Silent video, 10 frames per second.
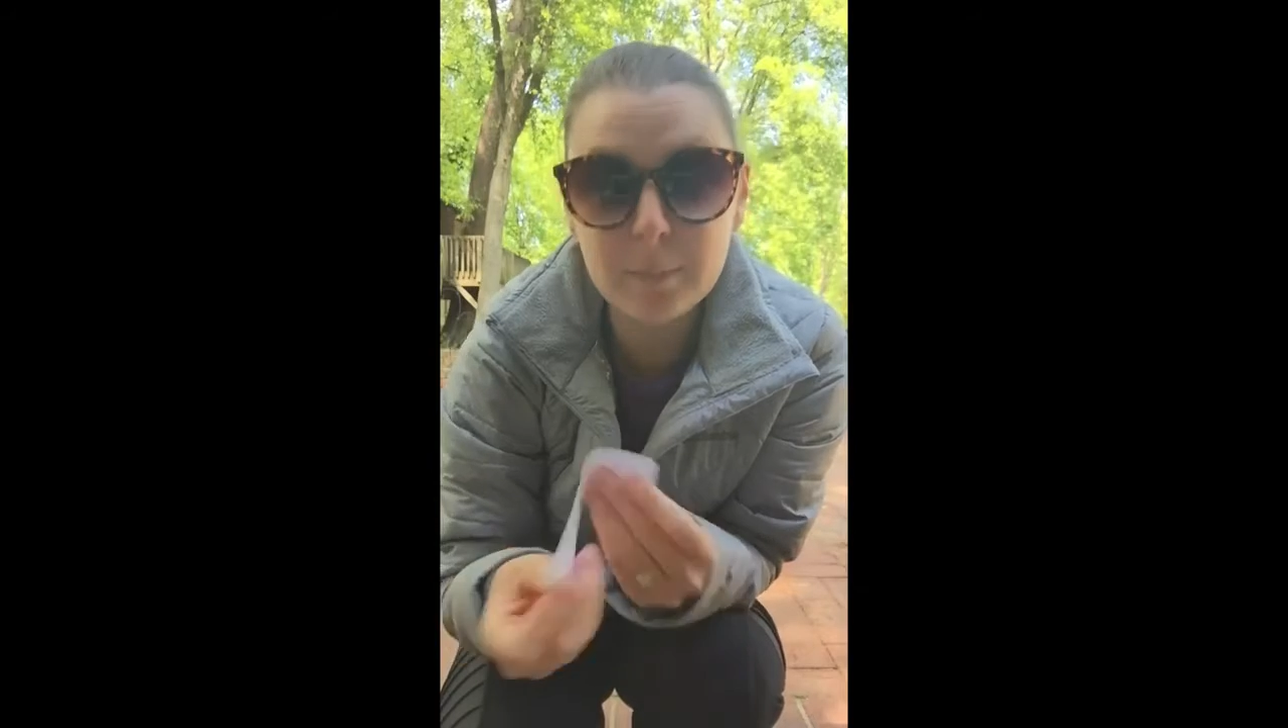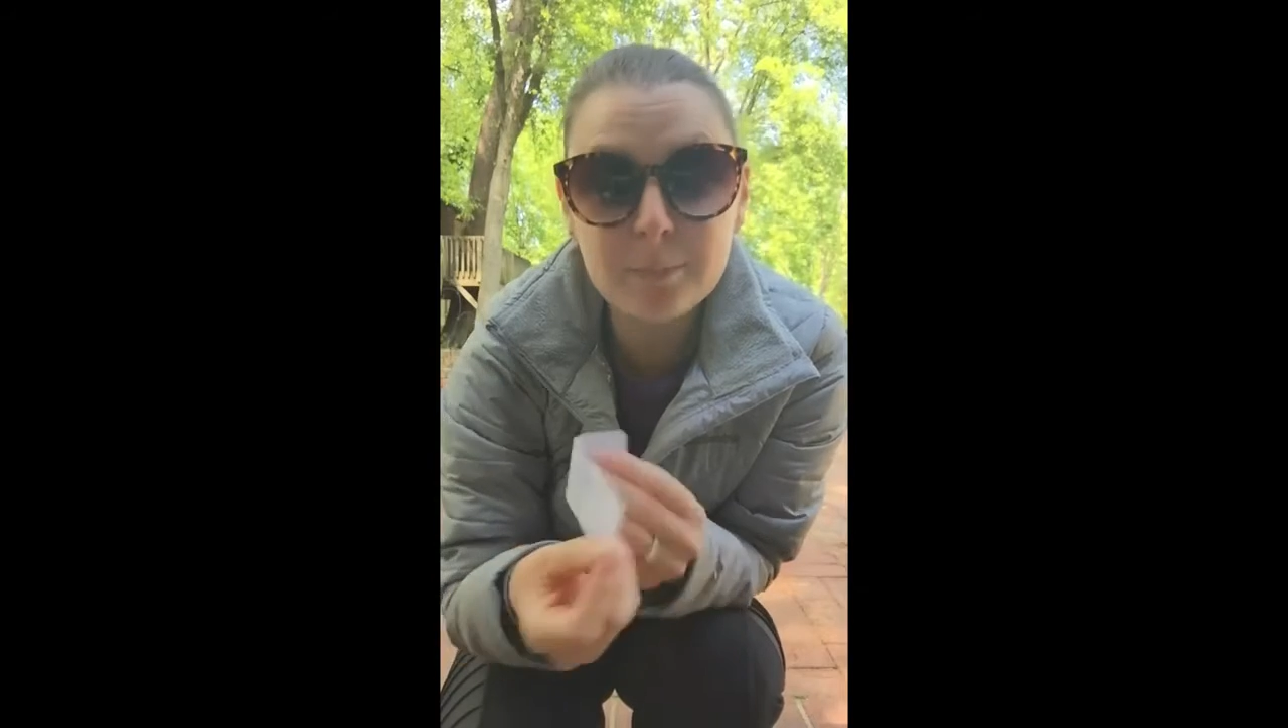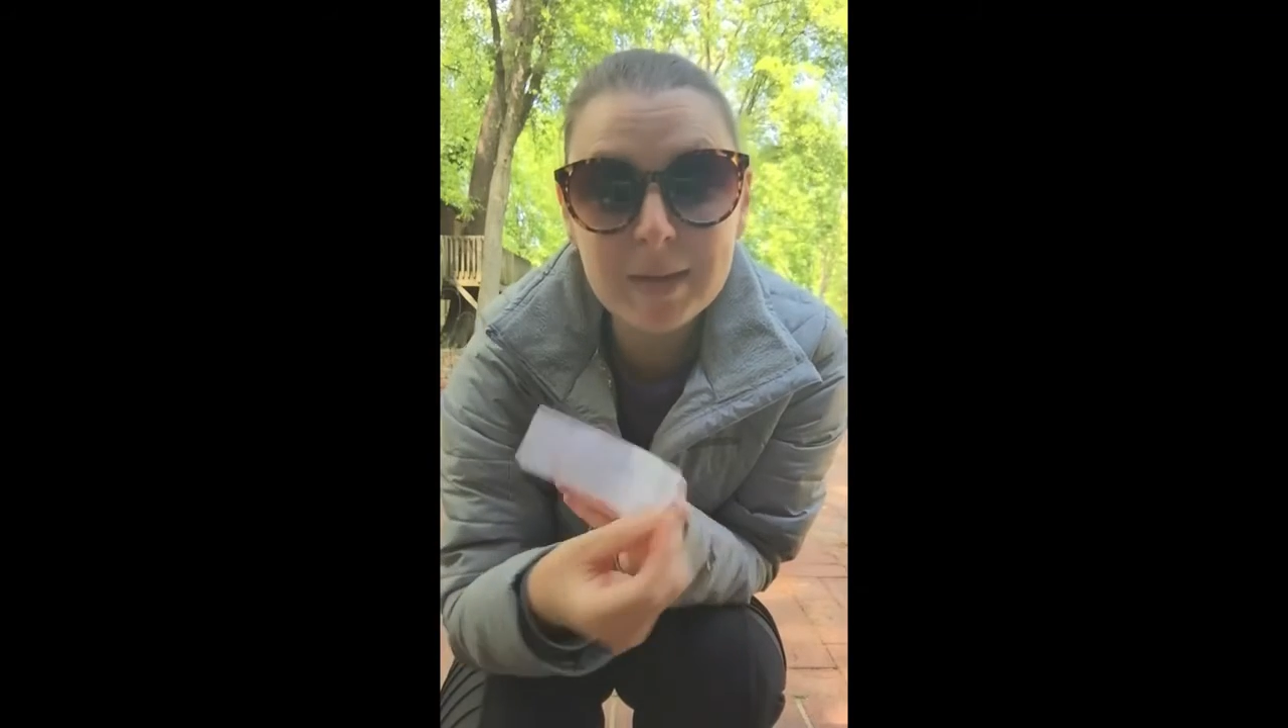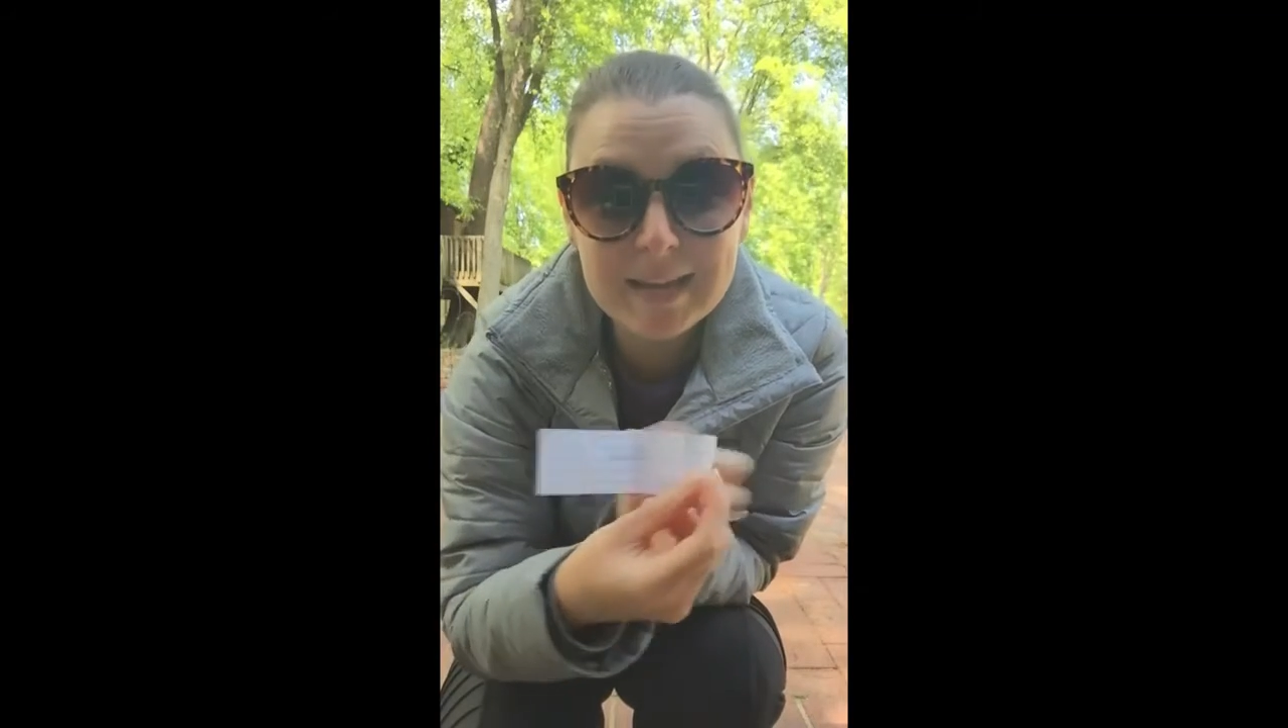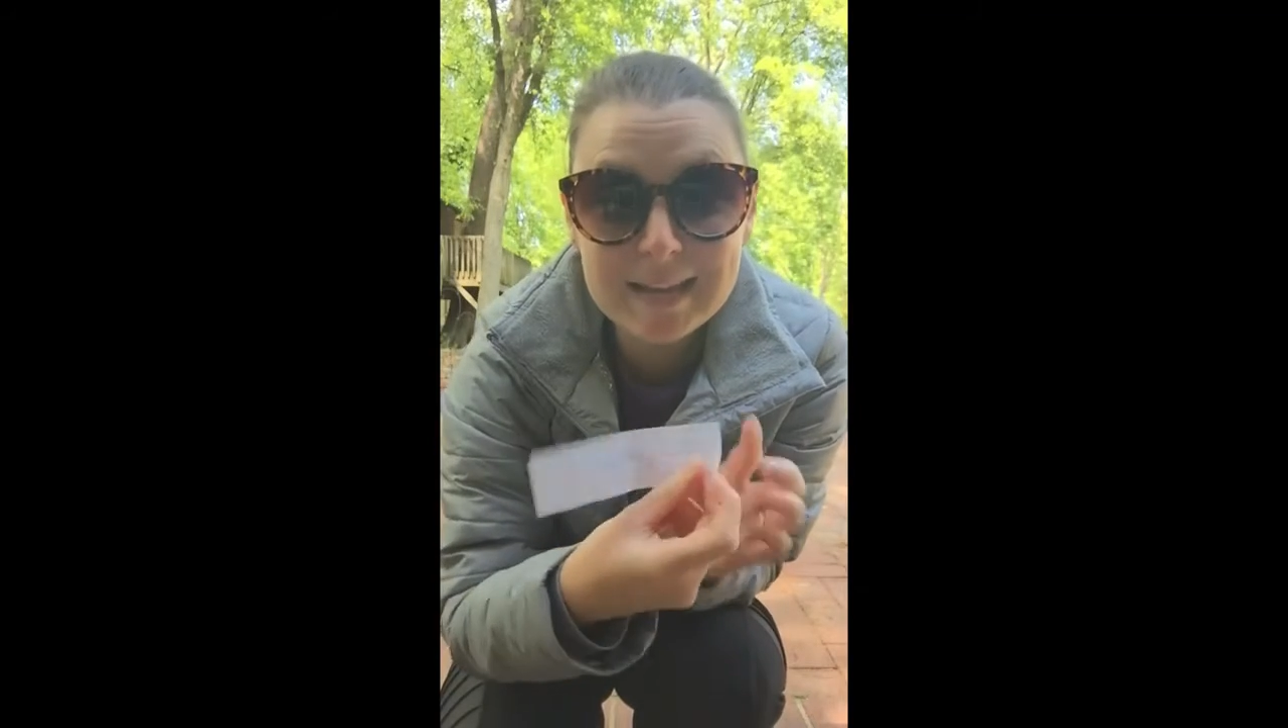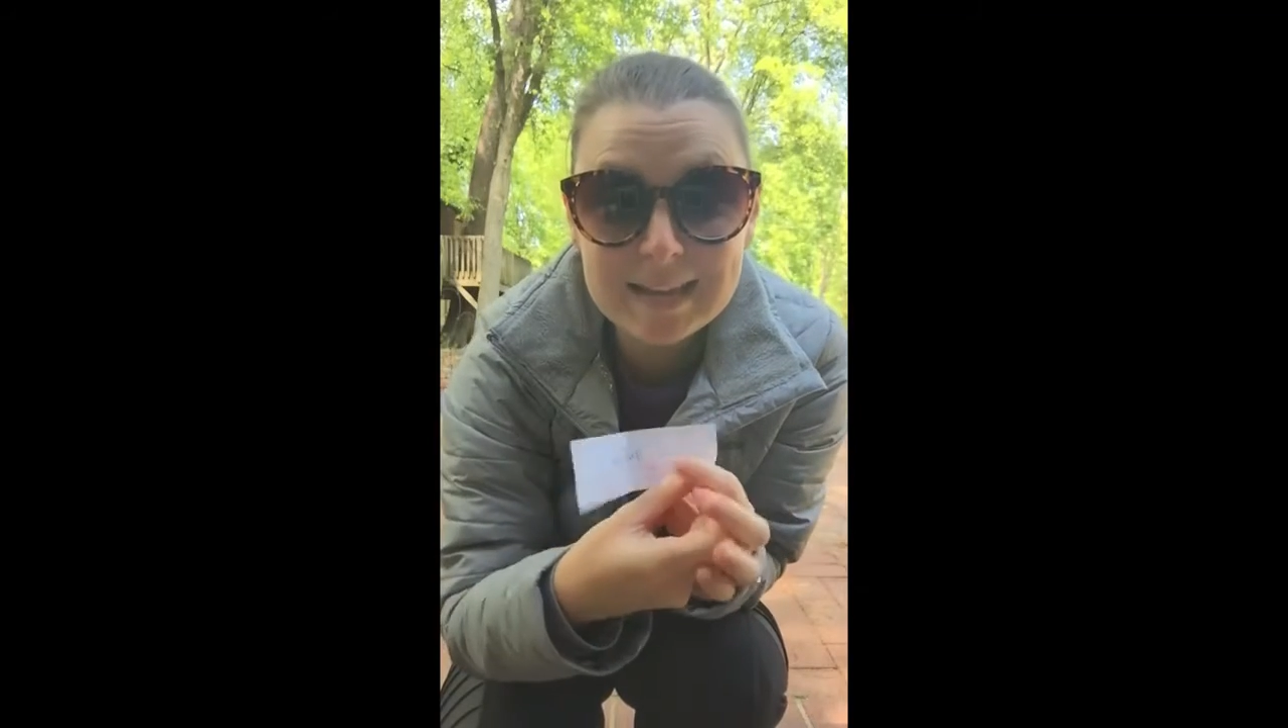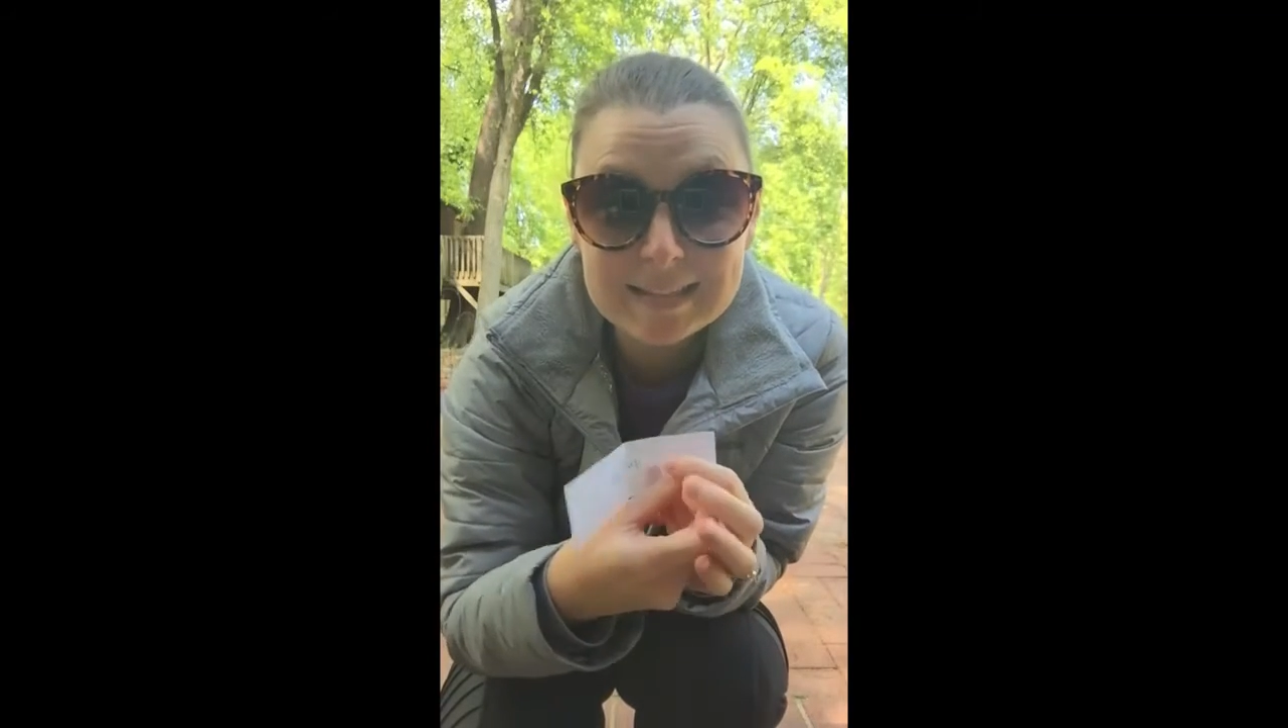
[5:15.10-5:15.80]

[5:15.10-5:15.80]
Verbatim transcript: Big